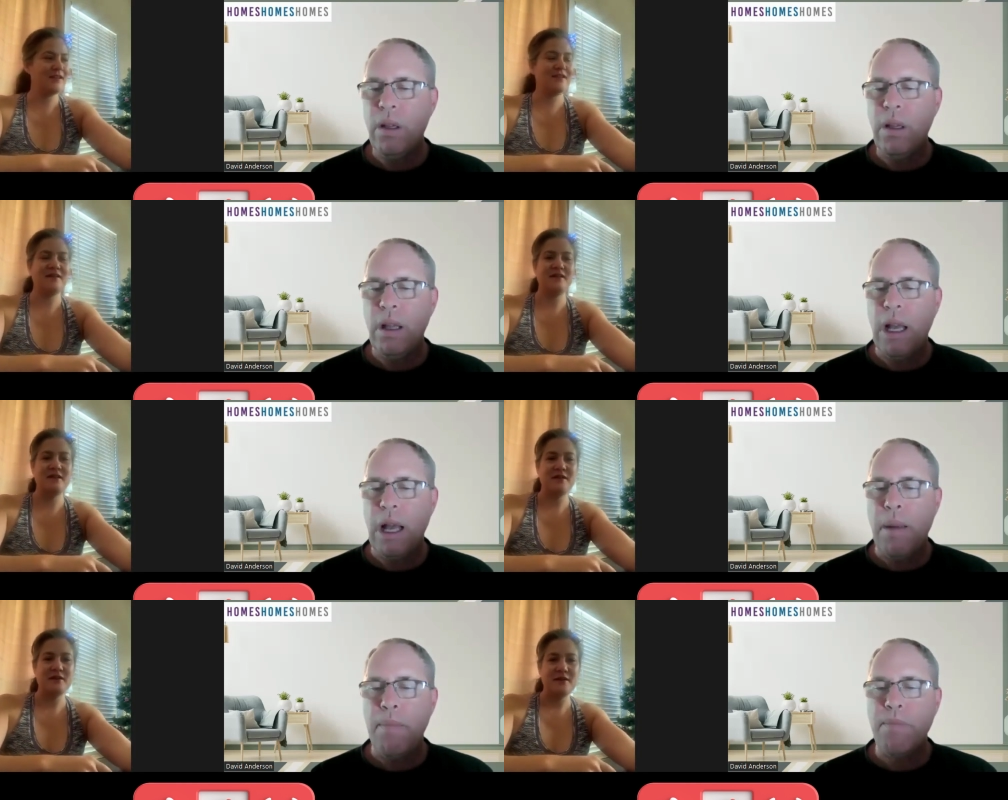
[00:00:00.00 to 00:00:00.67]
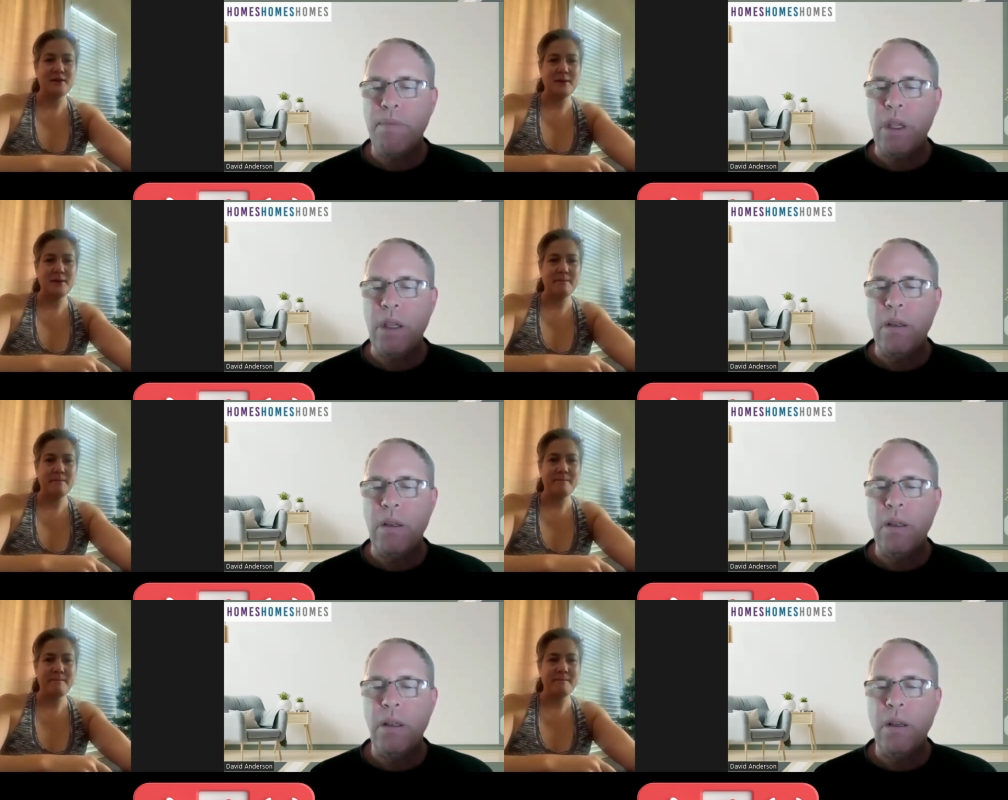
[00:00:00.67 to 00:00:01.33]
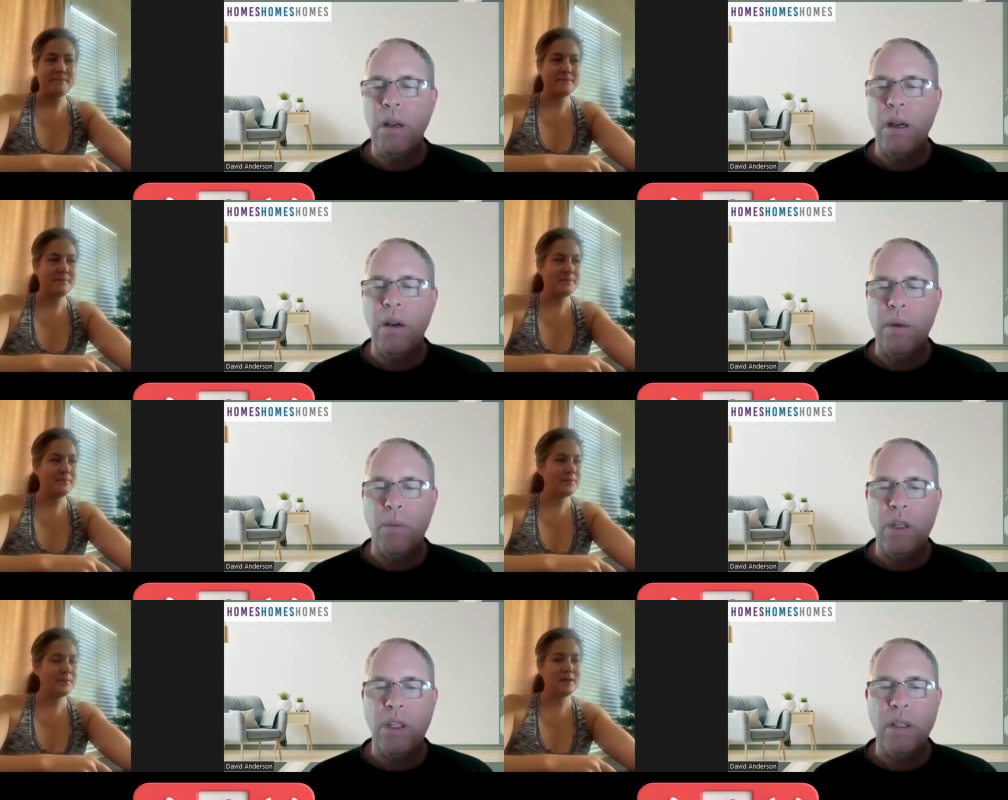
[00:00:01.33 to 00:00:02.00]
Speaker 1: um are in
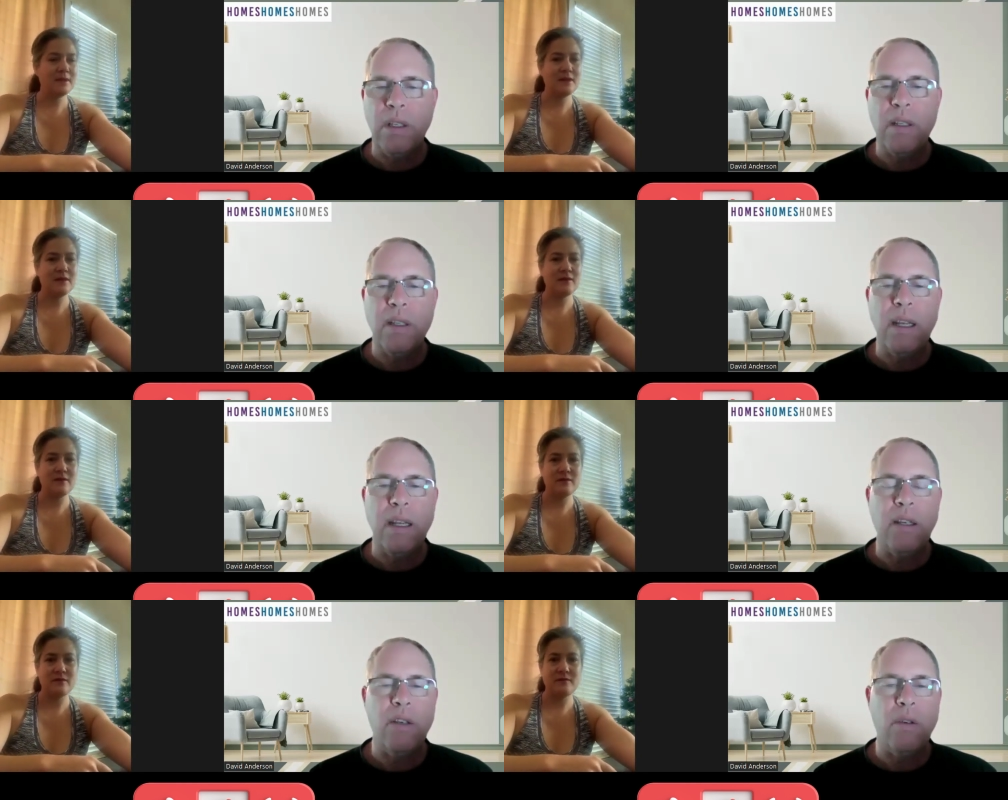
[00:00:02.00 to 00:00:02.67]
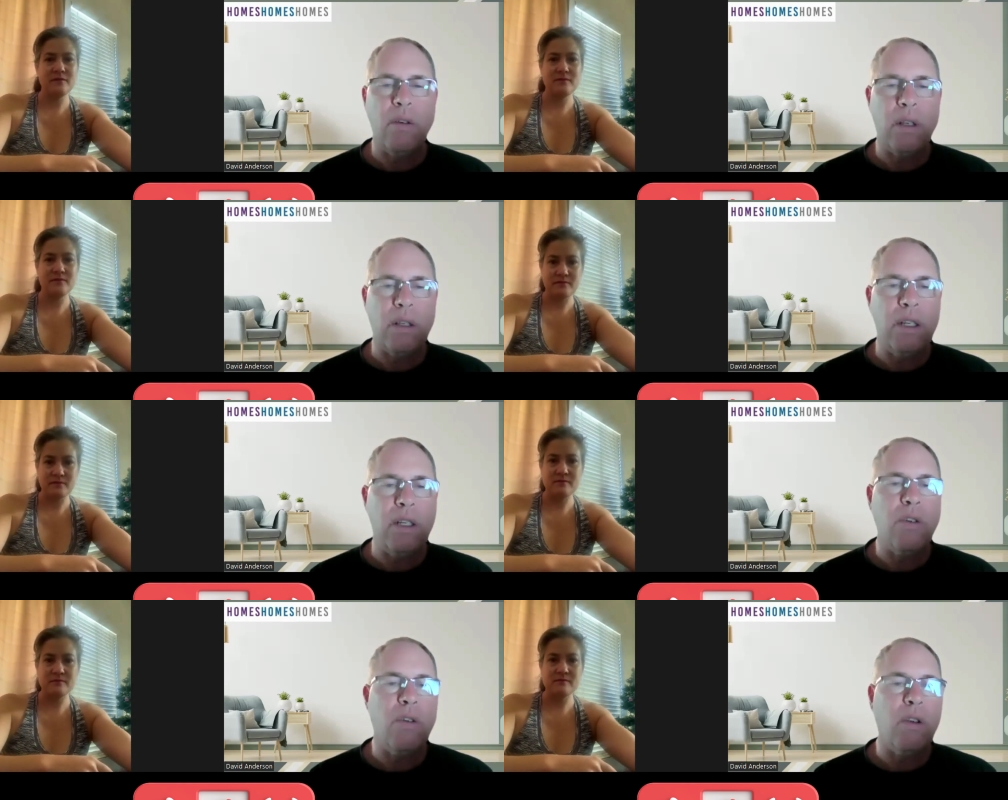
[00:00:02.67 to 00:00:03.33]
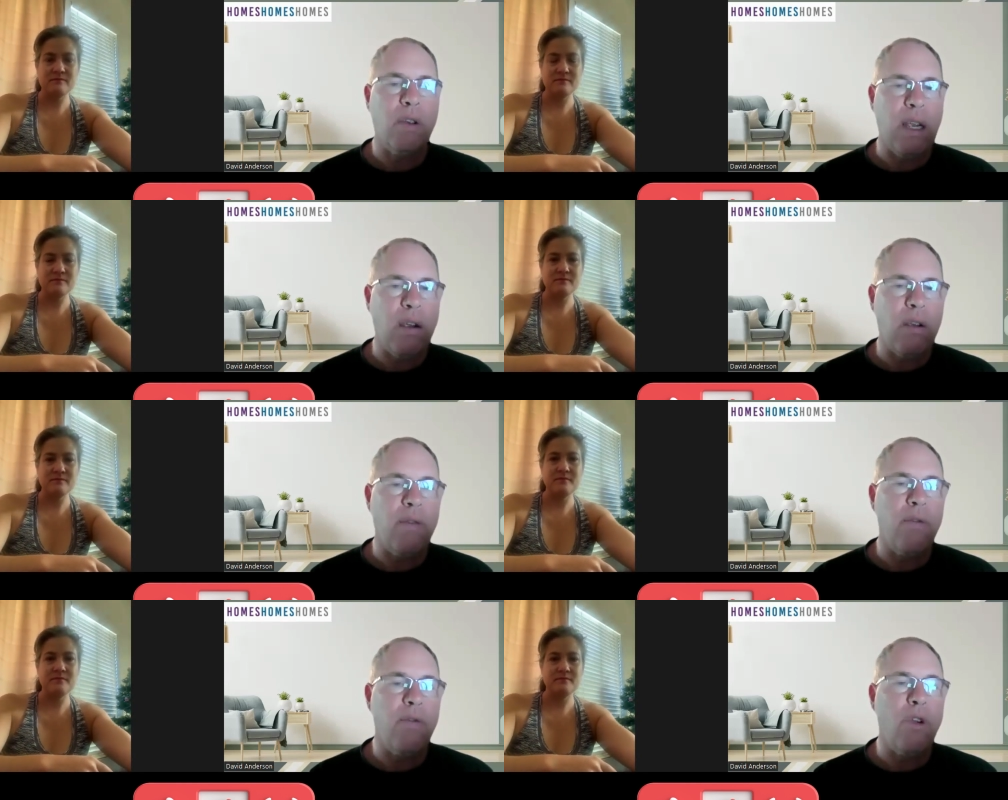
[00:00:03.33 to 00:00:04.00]
washington state you're a teacher you're a
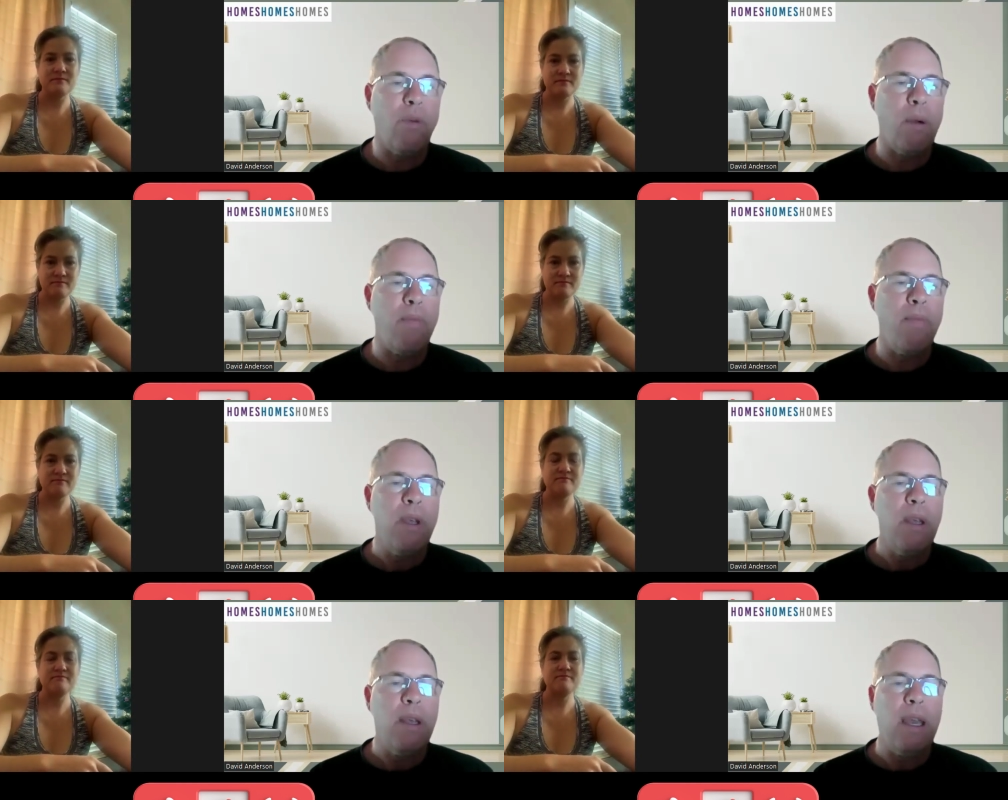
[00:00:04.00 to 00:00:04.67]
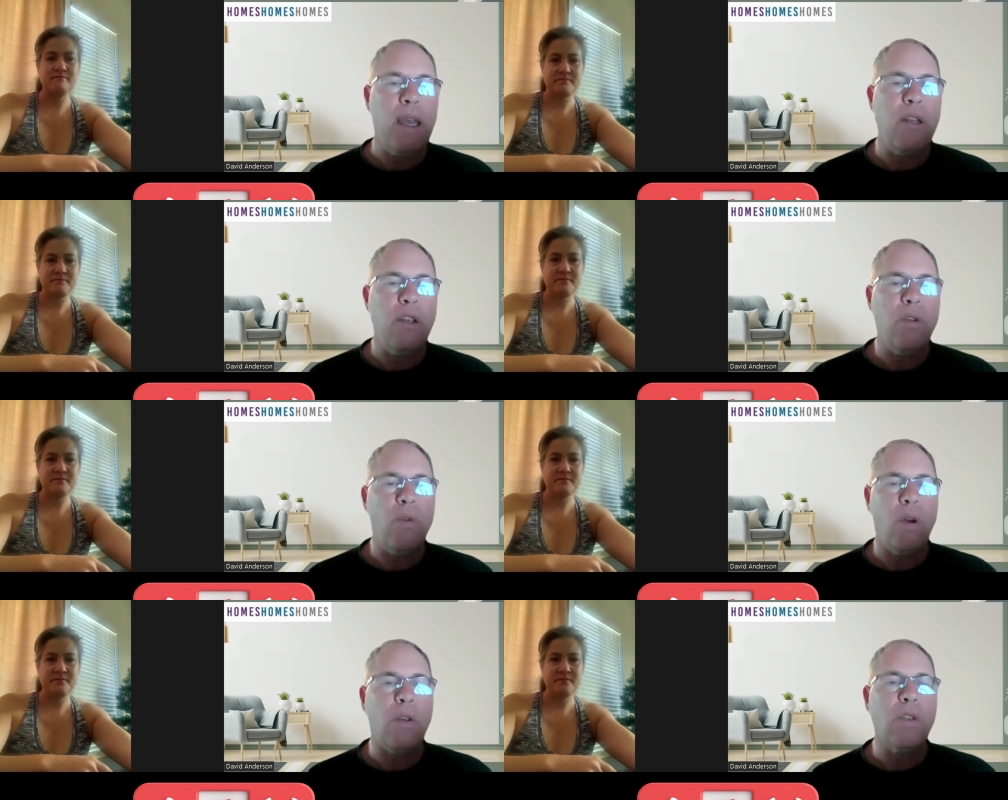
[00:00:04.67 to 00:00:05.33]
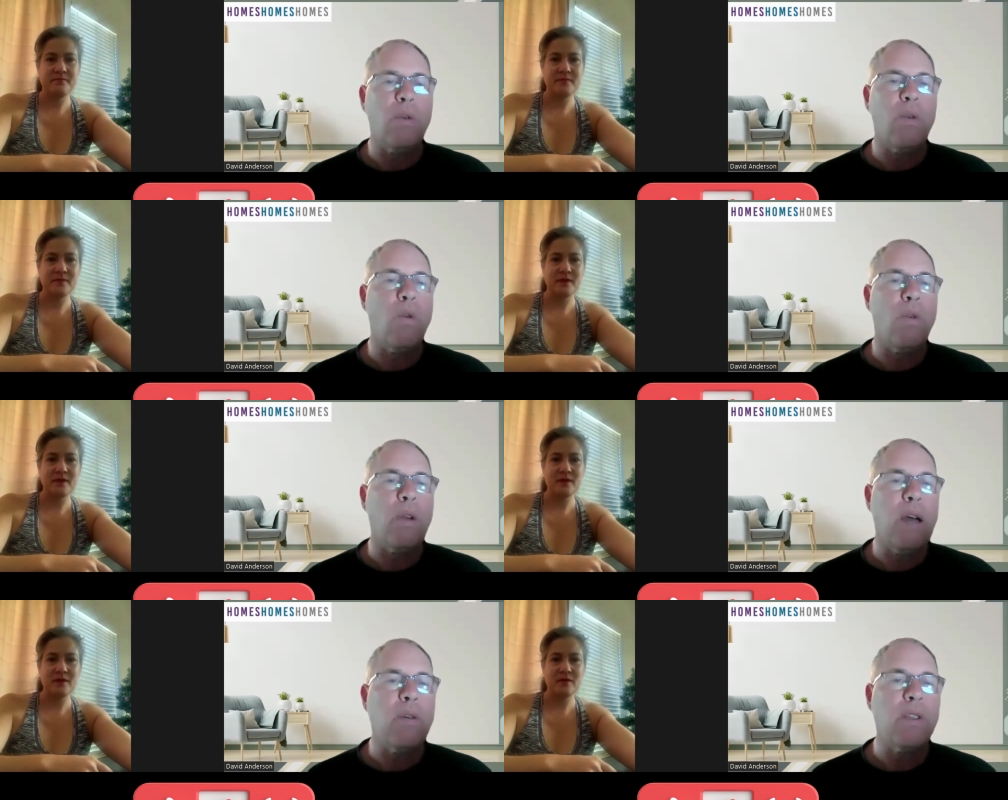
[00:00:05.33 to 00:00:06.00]
caregiver for your mom and you also own a
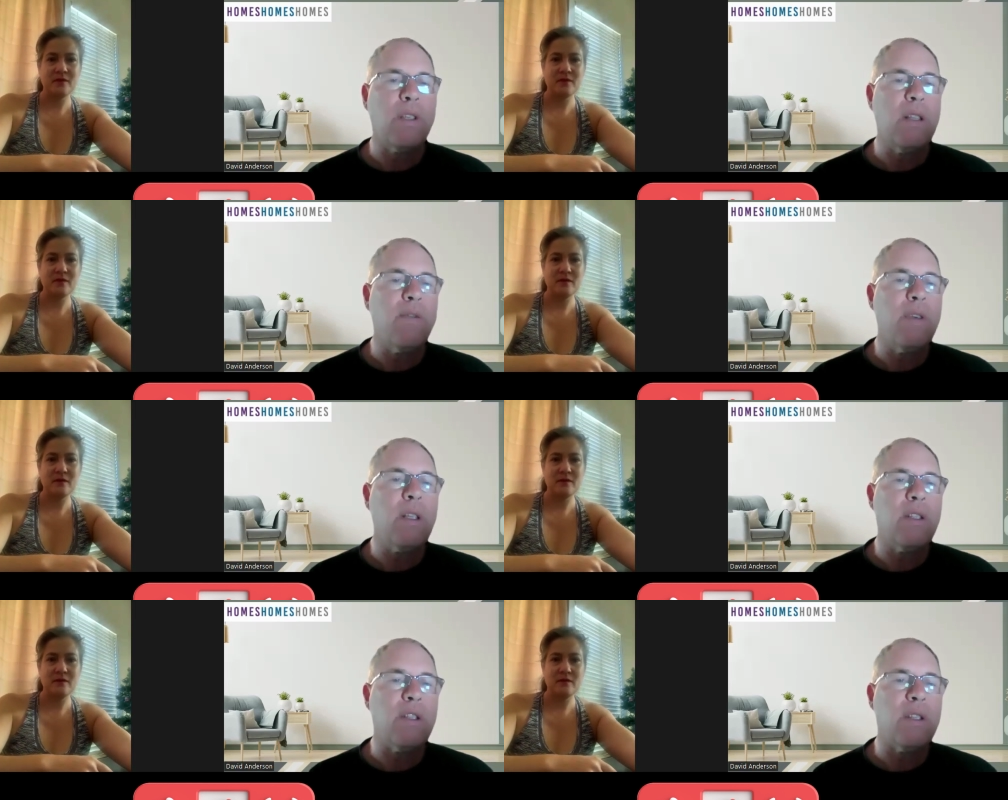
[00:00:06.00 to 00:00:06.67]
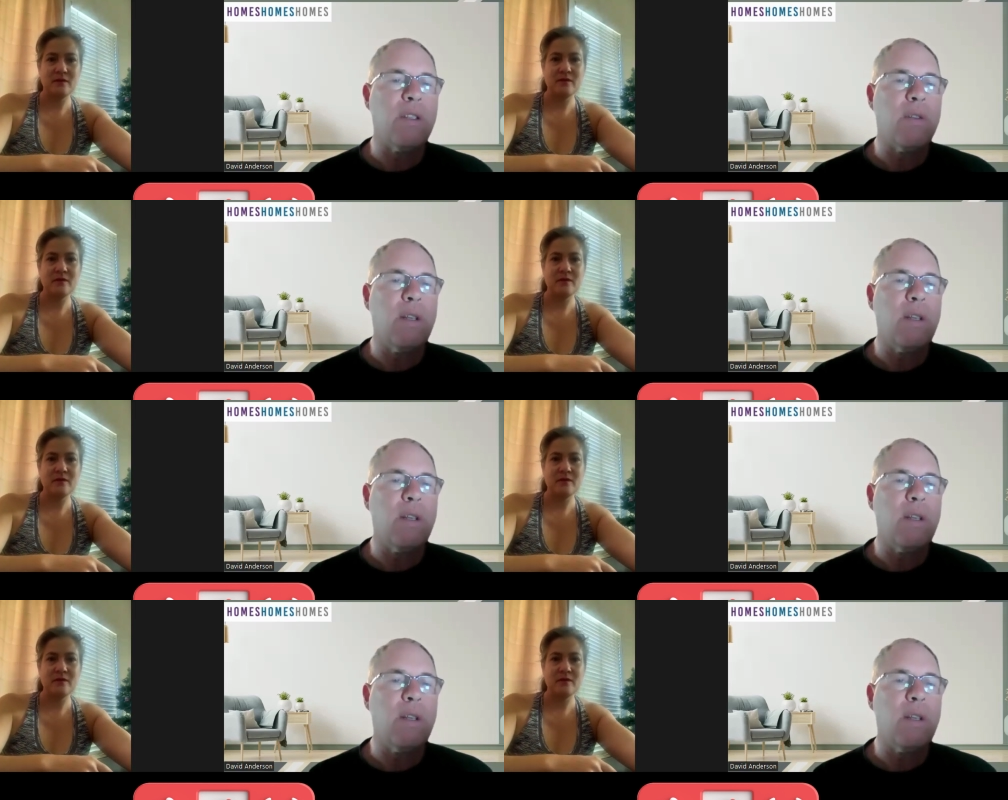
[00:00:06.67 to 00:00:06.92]
house in the villages so